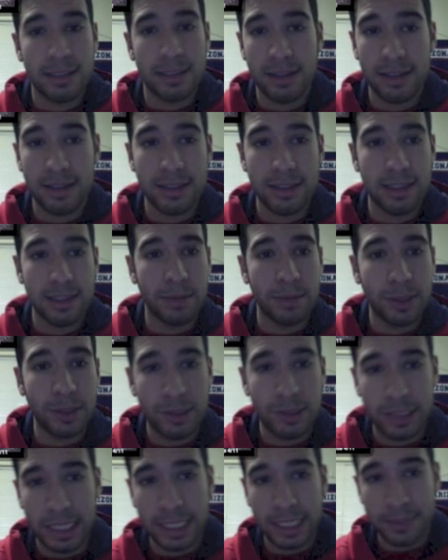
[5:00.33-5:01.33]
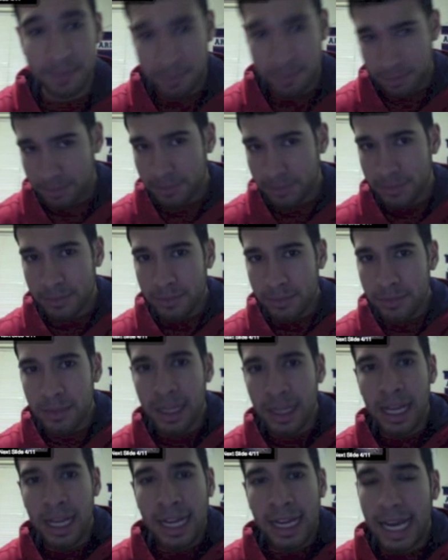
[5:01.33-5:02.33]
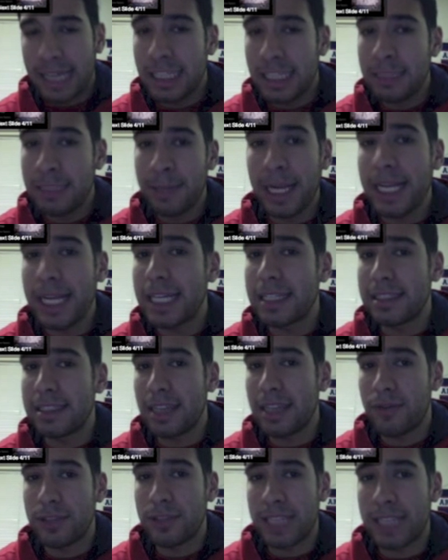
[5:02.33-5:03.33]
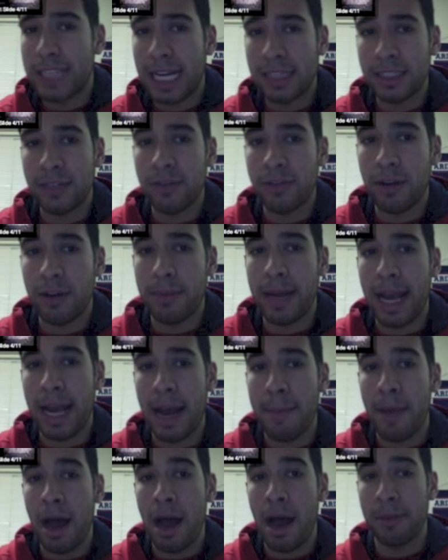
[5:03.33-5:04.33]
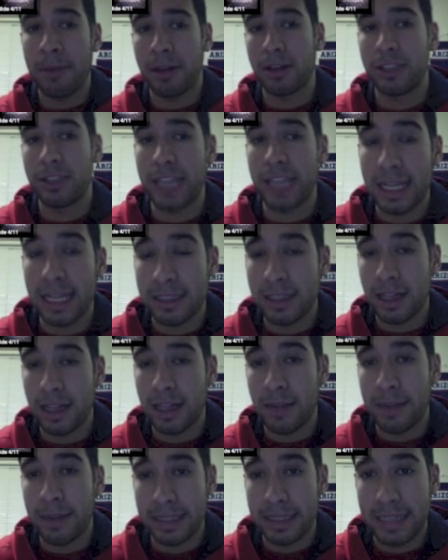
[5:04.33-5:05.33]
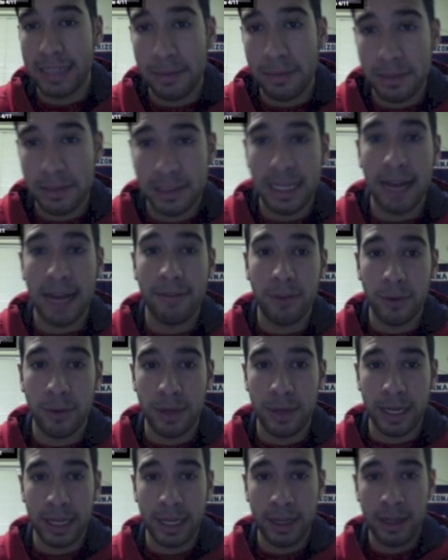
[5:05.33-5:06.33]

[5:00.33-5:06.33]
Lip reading: listen to the music. And this painting itself was actually from a popular jazz club at the time, Savoy.